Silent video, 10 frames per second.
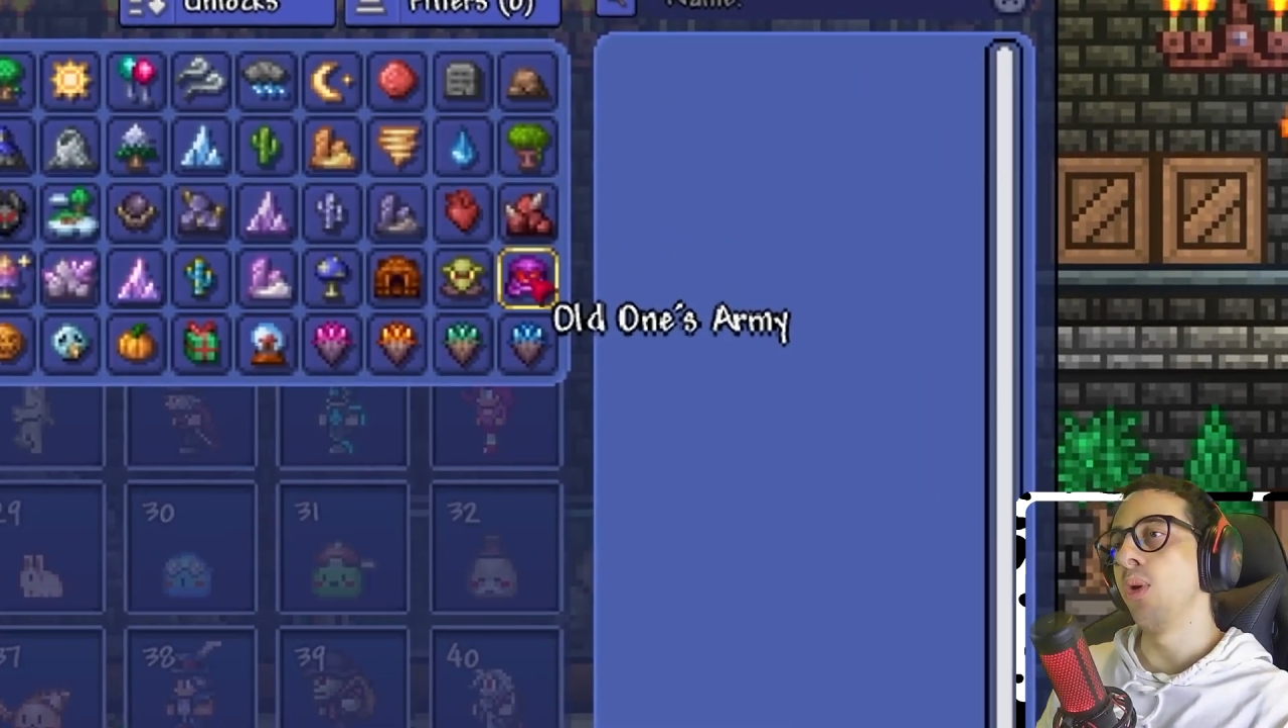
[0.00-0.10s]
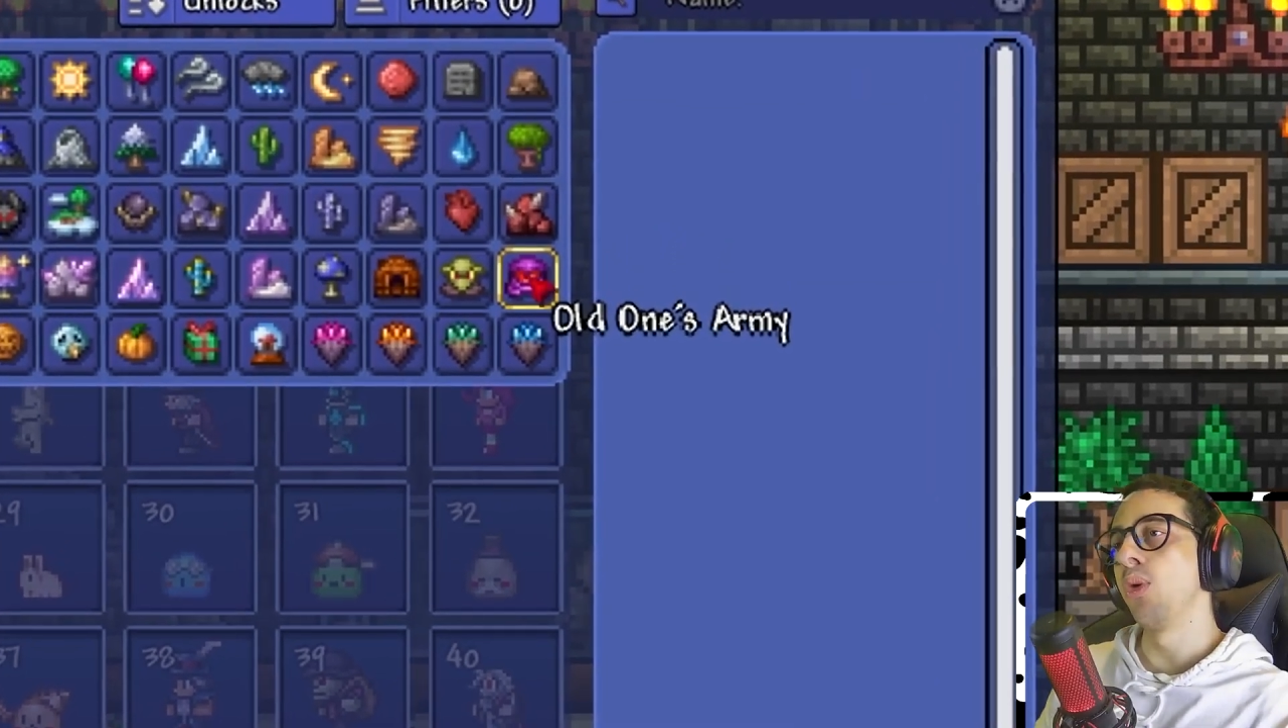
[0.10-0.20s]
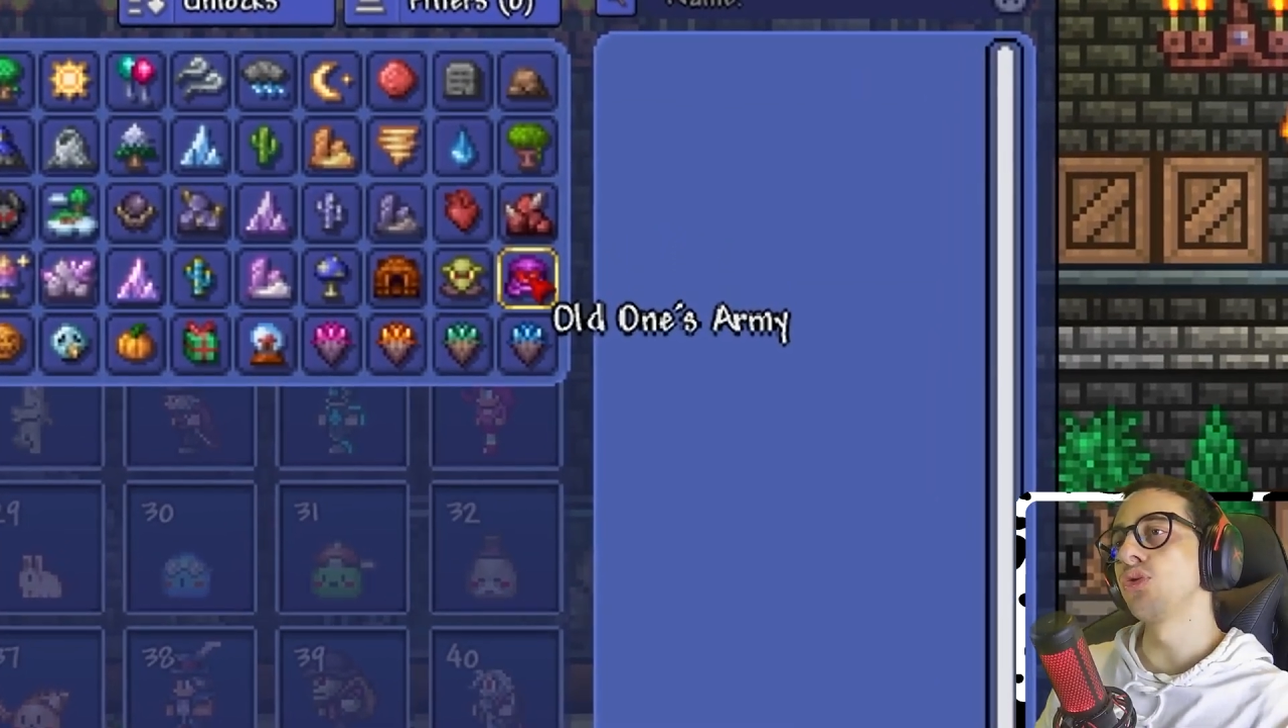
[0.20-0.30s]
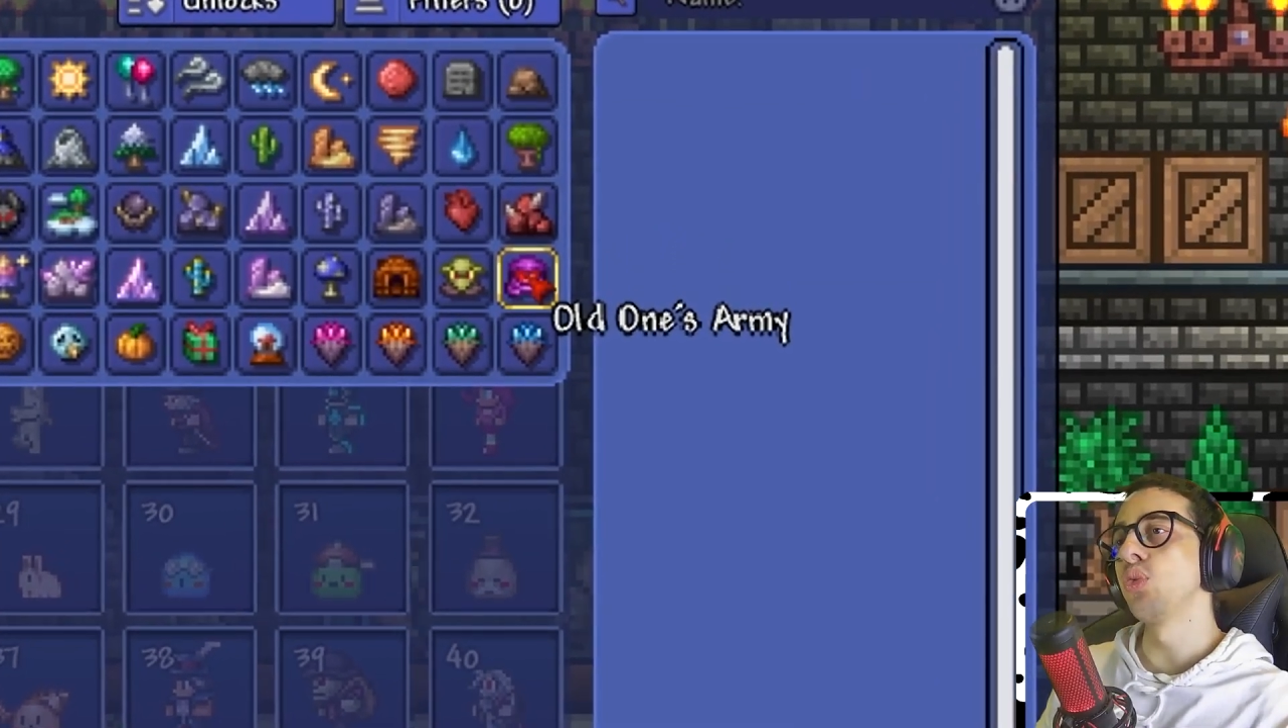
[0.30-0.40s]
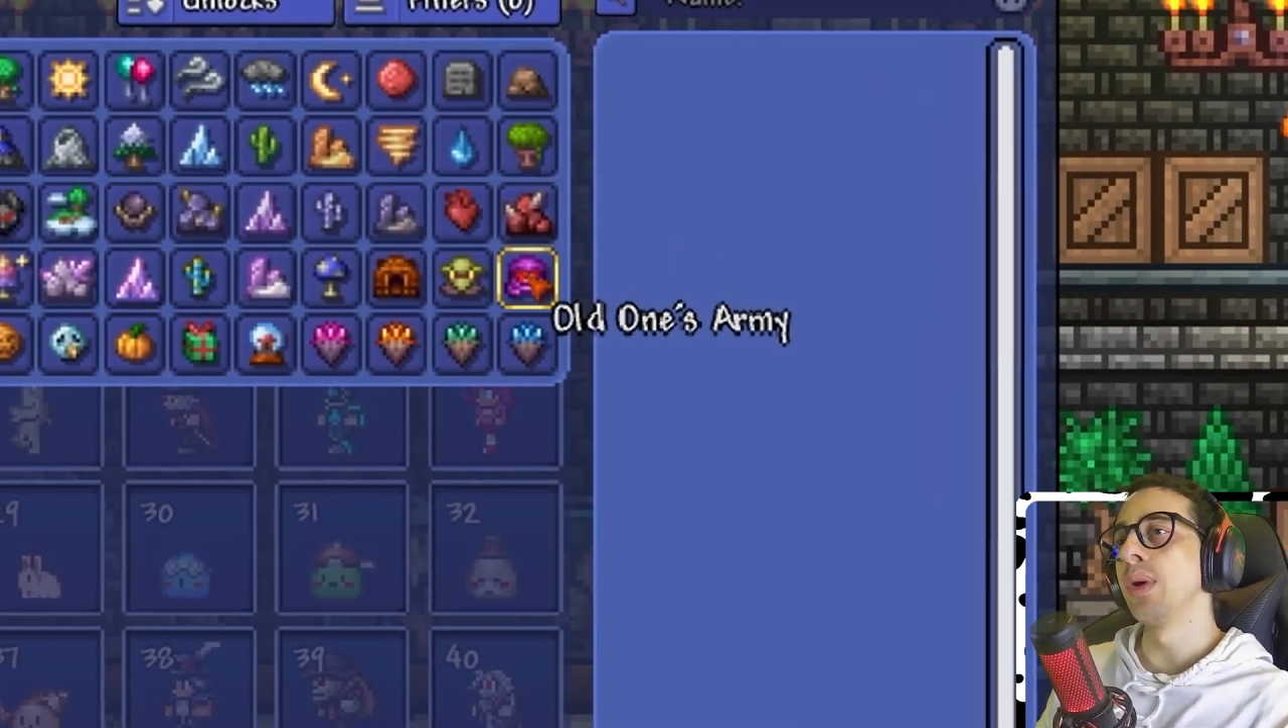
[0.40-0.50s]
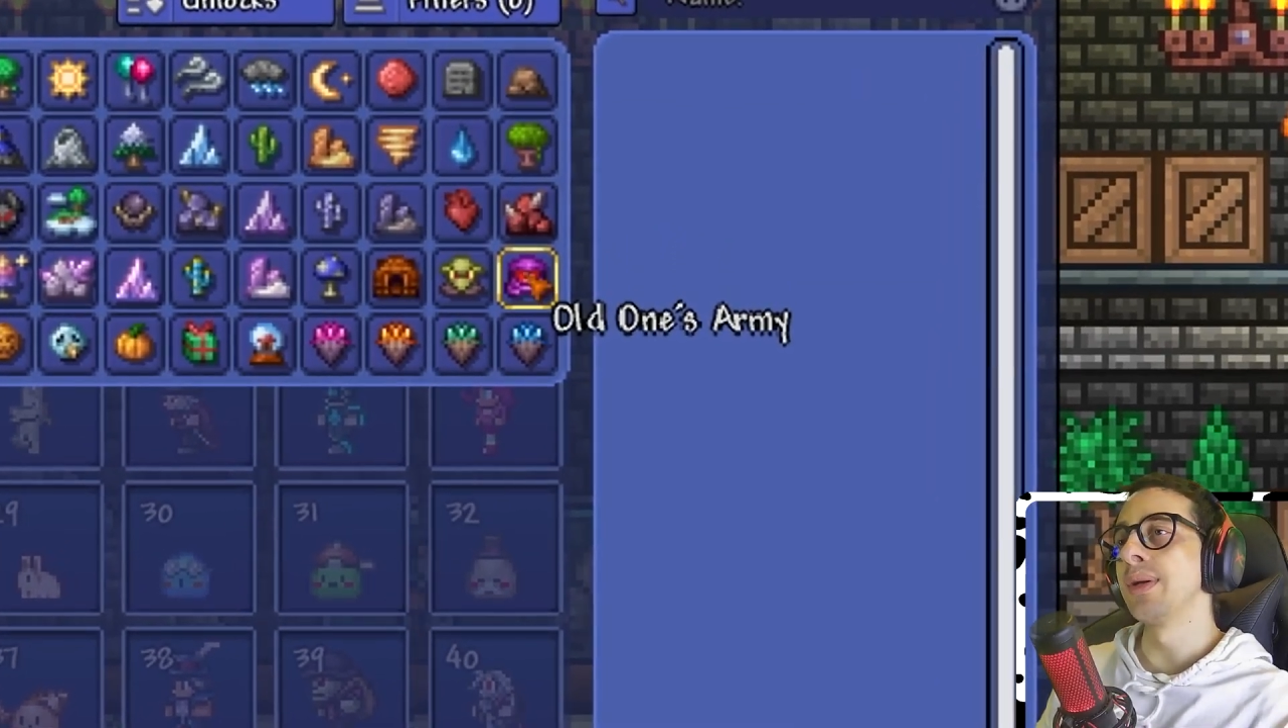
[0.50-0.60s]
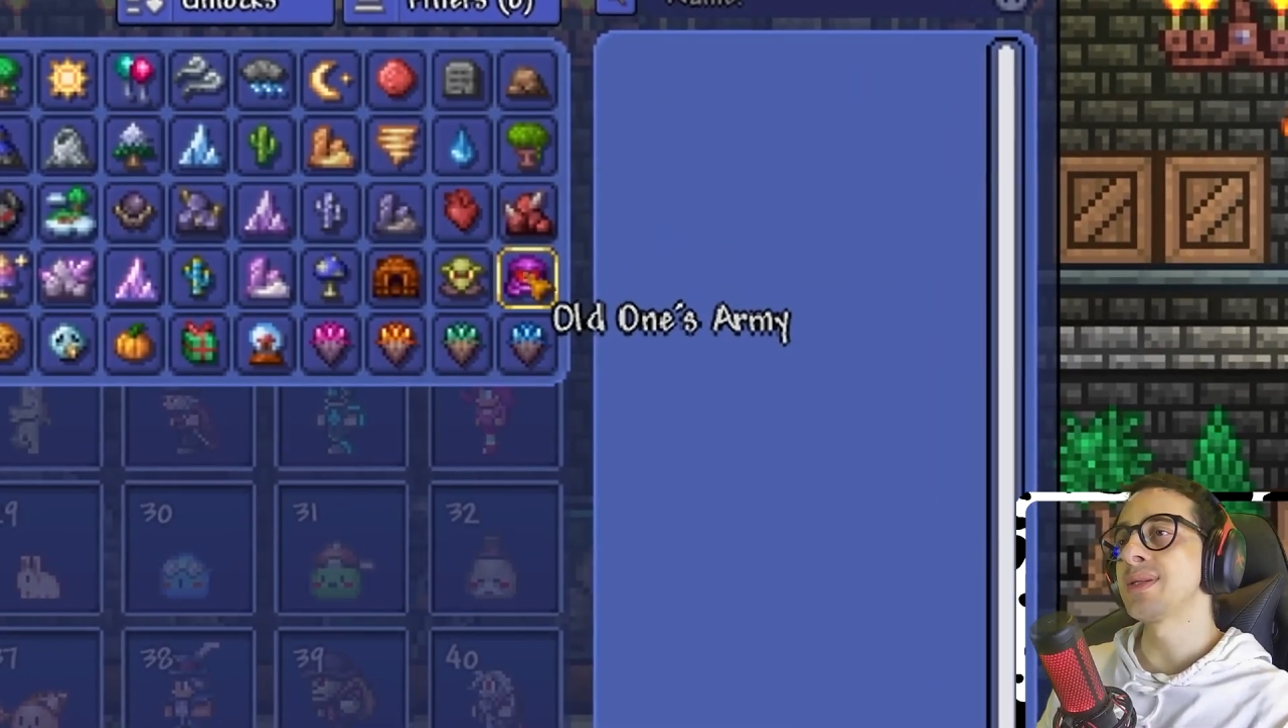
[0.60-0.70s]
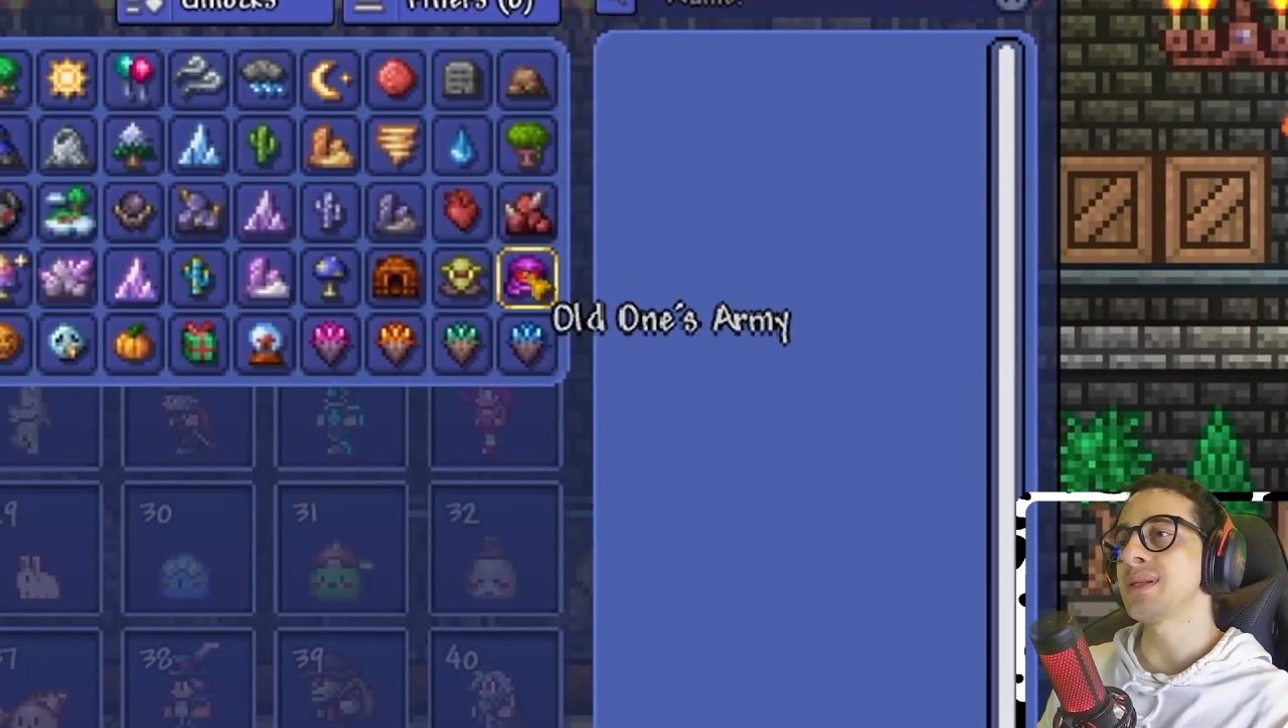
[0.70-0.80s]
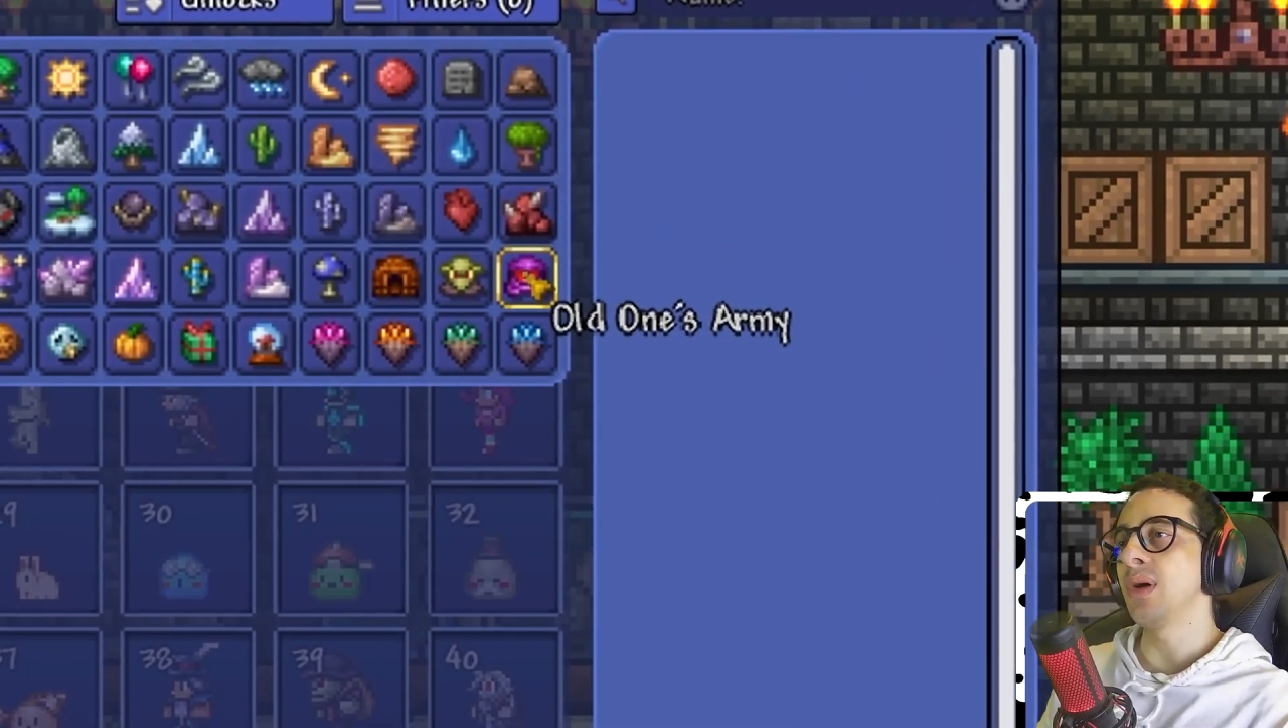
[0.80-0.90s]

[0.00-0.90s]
Old One's